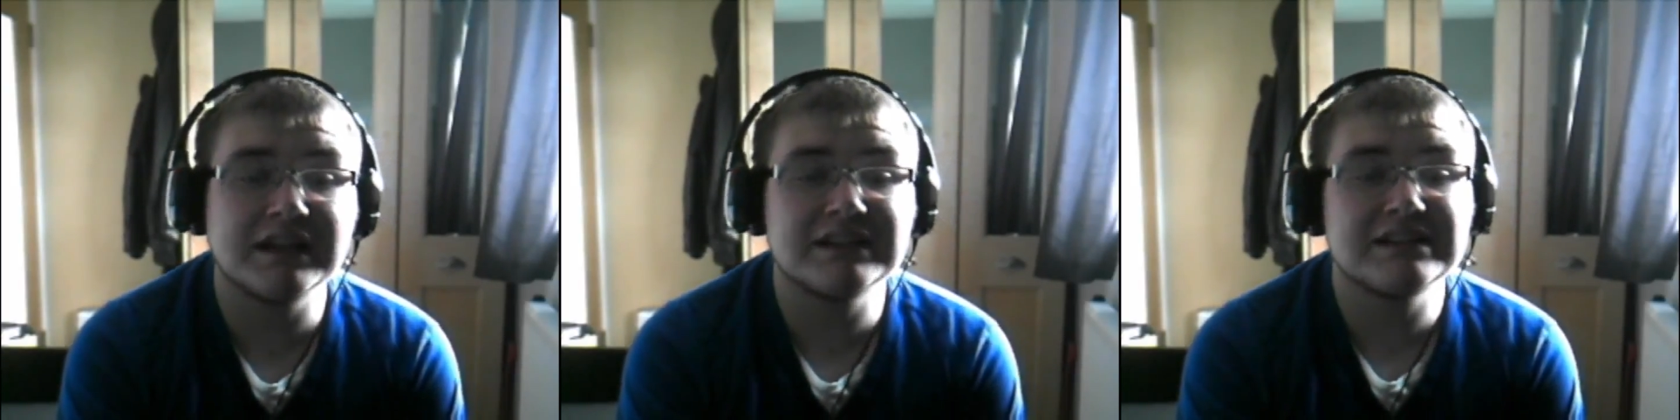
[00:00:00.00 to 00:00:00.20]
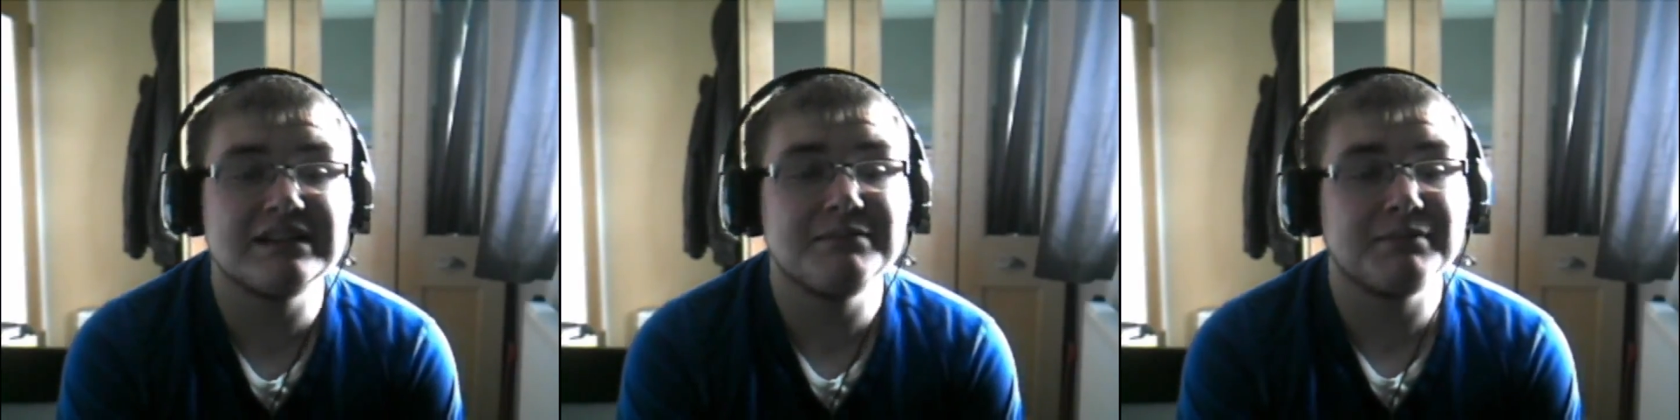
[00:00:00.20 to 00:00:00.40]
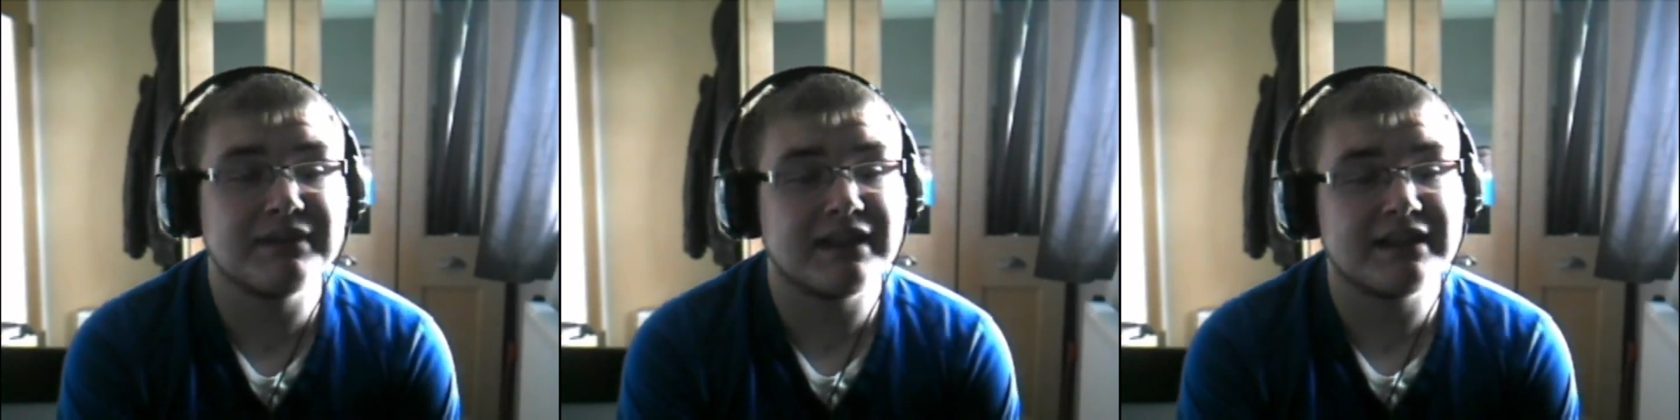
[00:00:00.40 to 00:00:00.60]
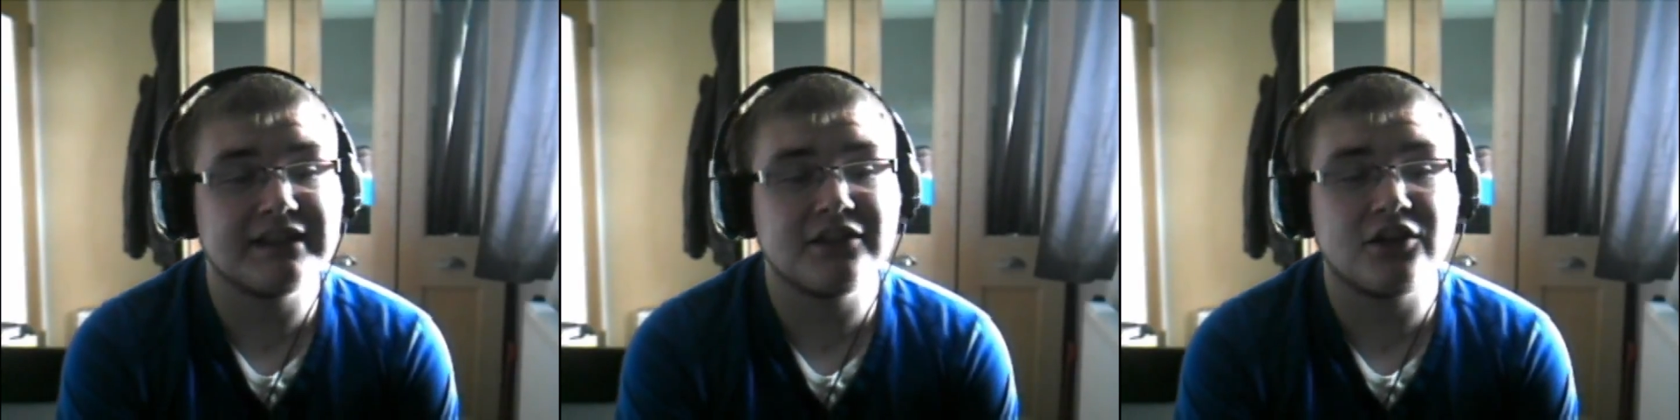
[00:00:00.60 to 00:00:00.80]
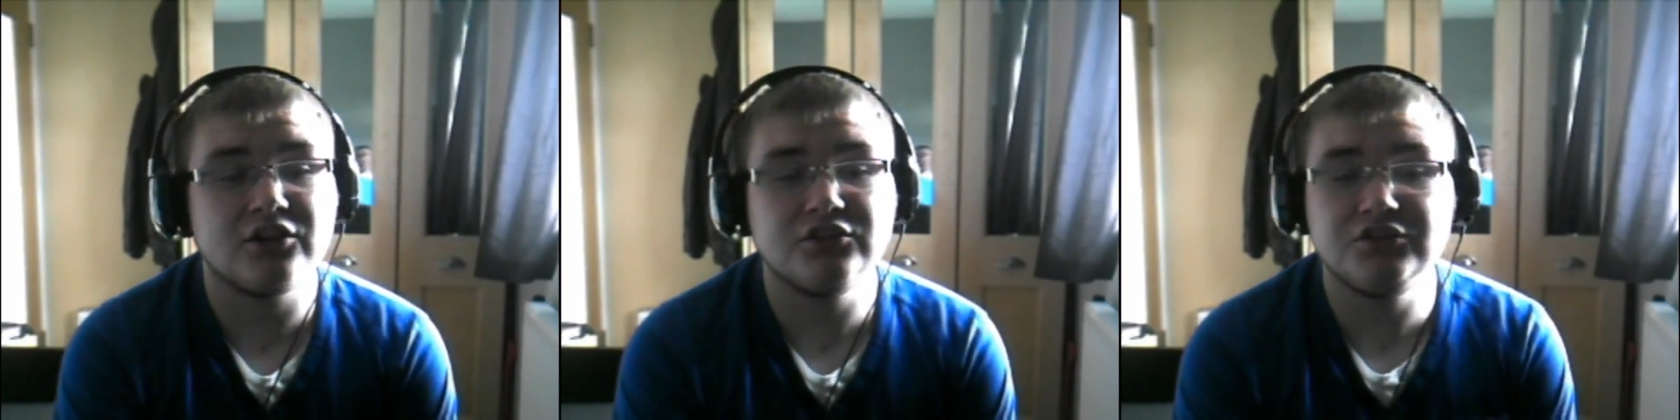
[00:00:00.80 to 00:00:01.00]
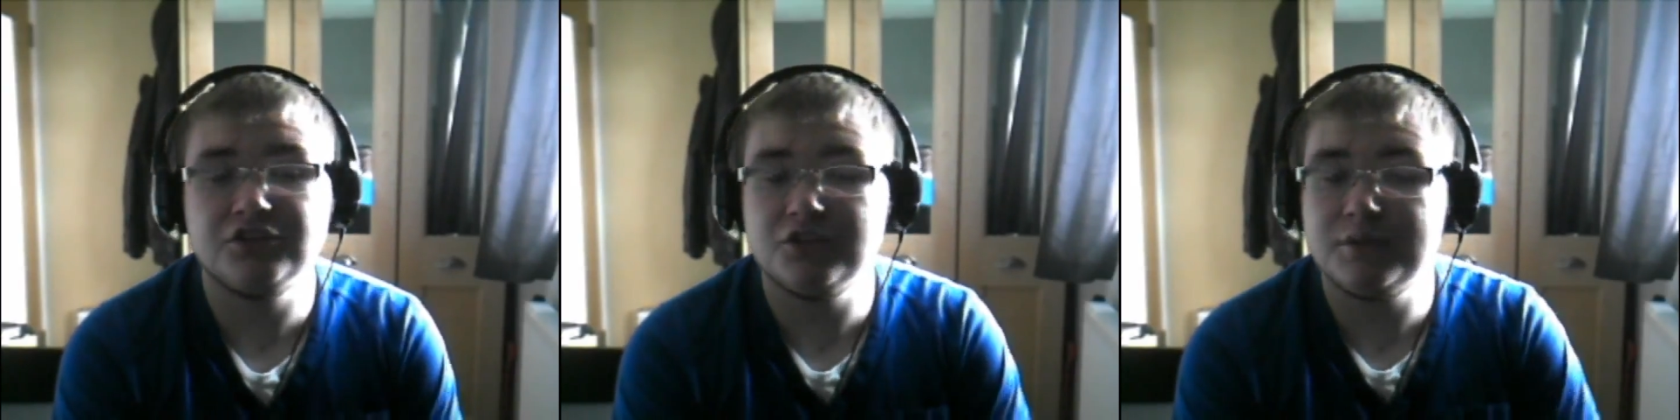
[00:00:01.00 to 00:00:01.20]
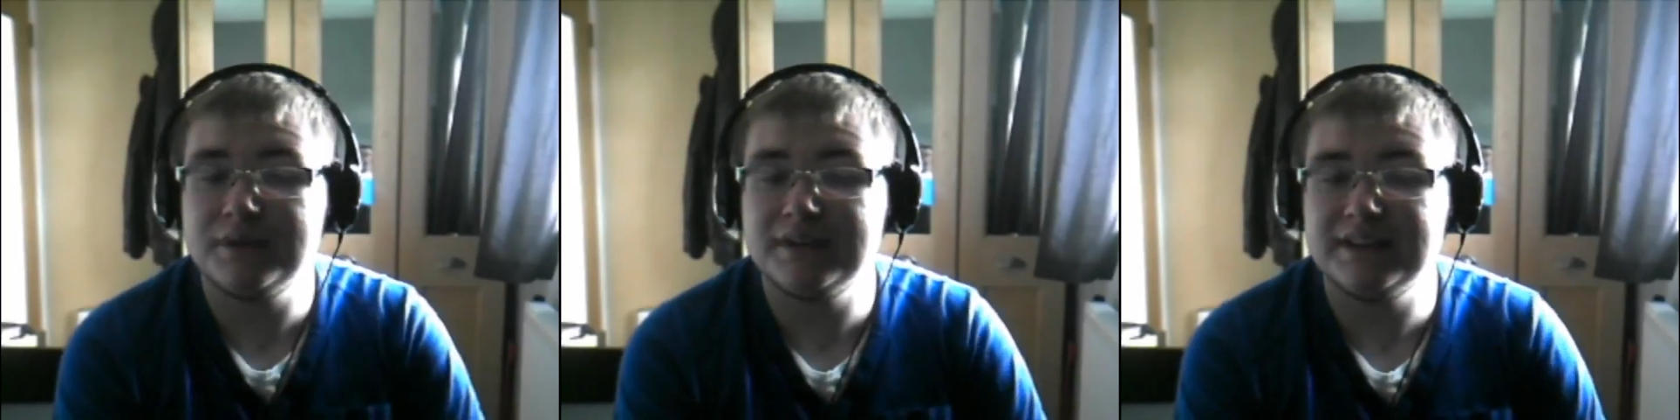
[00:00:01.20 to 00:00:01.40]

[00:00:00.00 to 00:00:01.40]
I was actually planning on